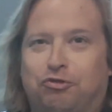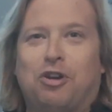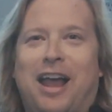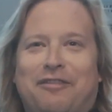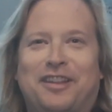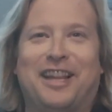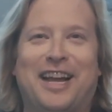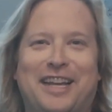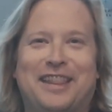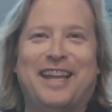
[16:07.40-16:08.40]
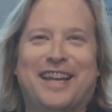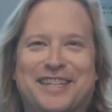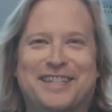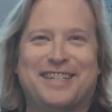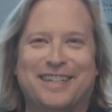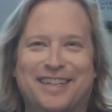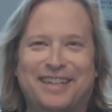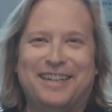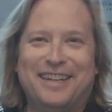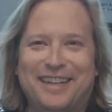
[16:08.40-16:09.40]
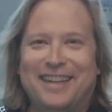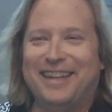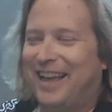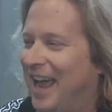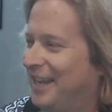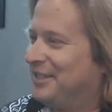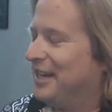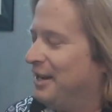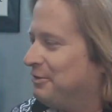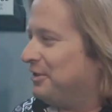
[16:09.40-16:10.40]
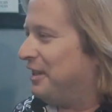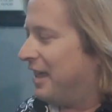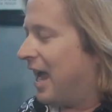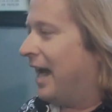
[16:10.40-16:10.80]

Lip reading: drive it like this. And it's an interesting thing.